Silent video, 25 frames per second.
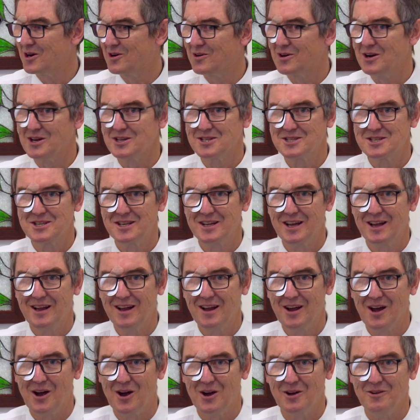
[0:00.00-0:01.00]
across
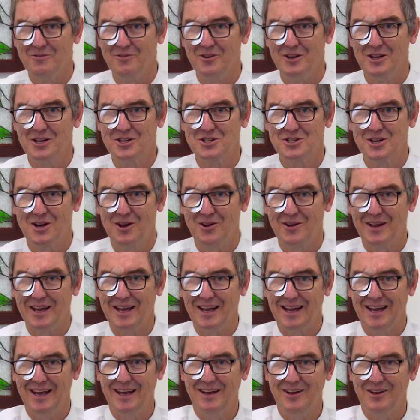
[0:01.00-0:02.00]
over your shoulder
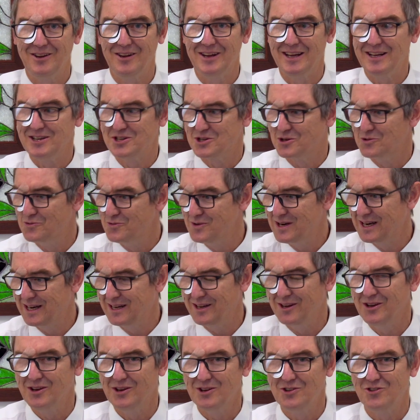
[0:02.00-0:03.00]
here, you need to
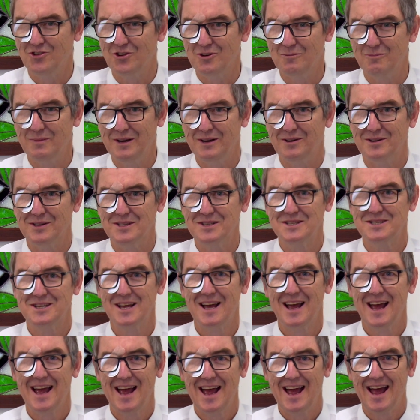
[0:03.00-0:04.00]
really use your
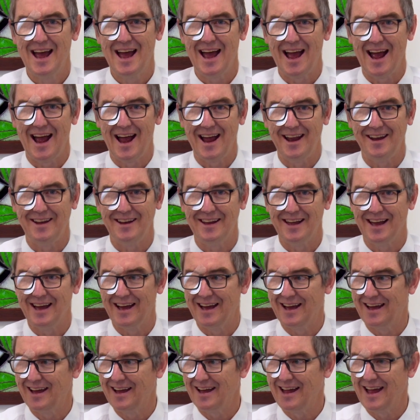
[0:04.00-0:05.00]
mirrors and
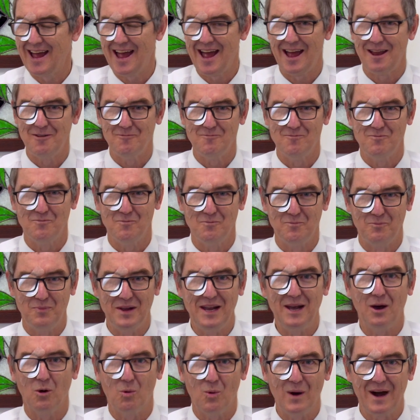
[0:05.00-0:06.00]

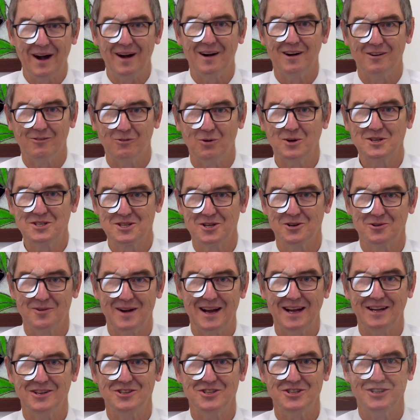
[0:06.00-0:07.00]
be aware of what's
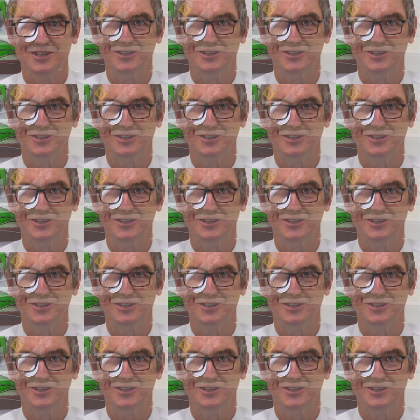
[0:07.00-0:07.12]
around